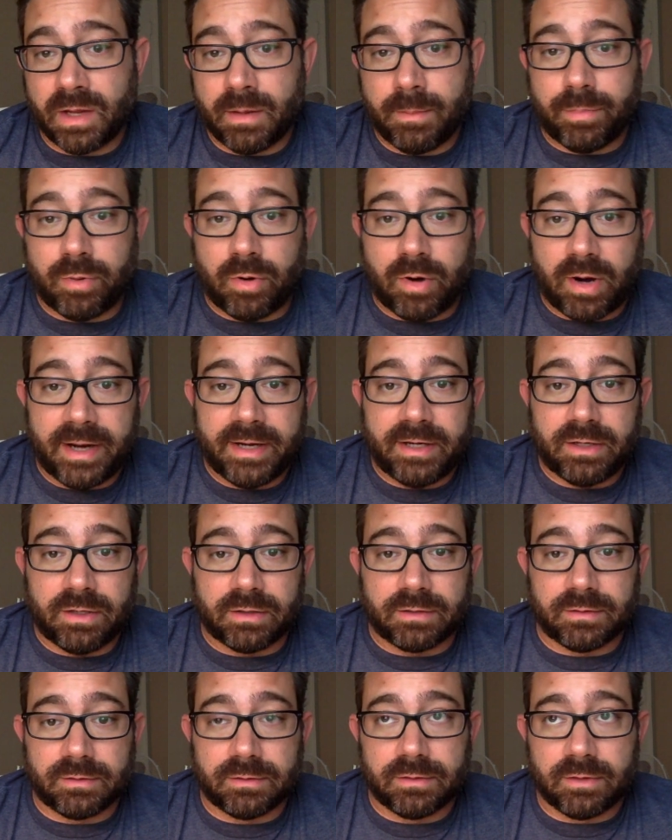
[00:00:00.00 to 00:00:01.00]

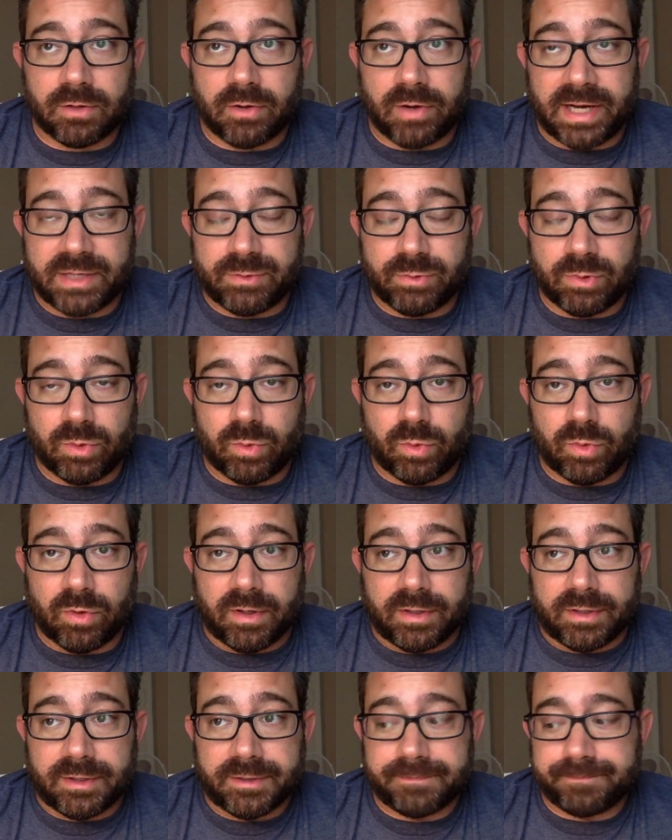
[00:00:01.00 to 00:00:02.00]
prior graduate
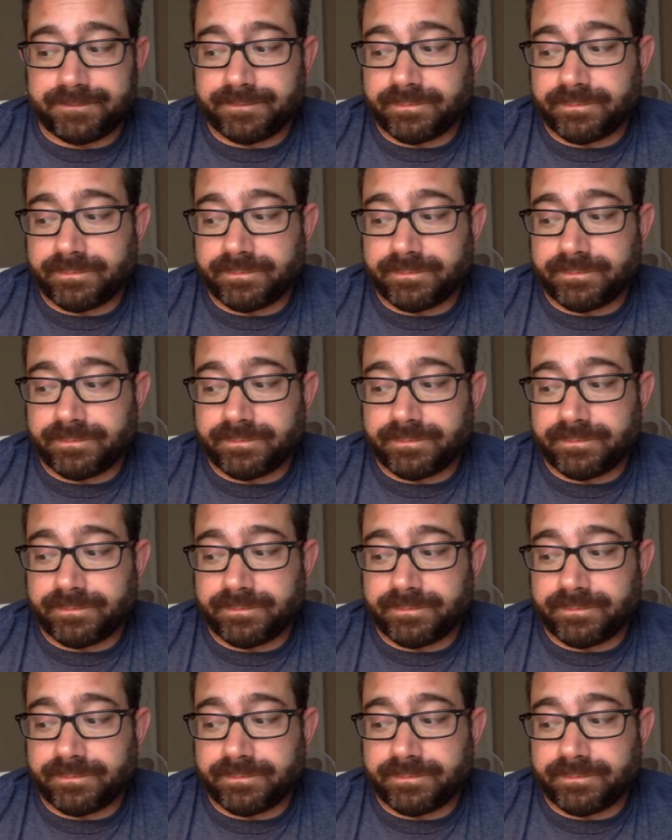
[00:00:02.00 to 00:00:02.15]
work